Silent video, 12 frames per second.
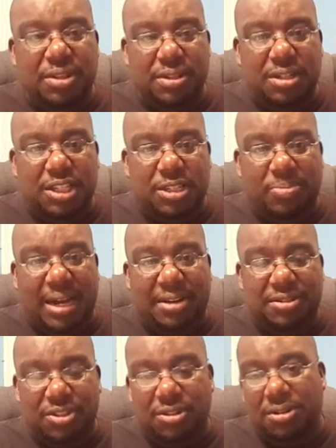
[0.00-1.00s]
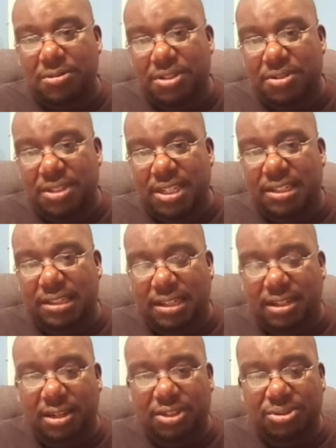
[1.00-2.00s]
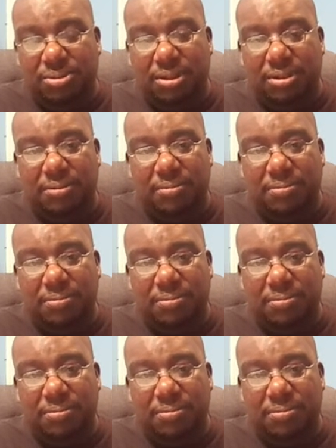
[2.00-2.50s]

to your spouse. You know you're still an adulterer.